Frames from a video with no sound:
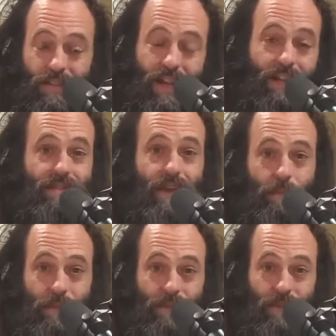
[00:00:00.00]
Today's
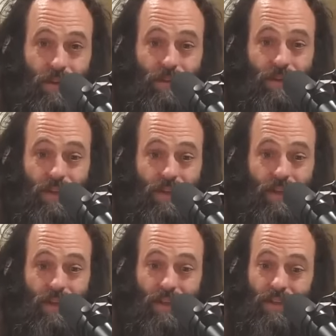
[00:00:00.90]
episode
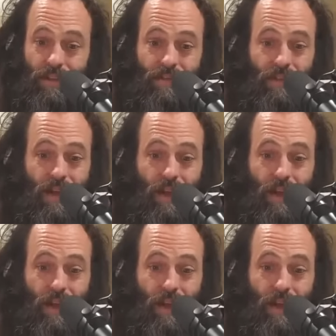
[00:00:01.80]
is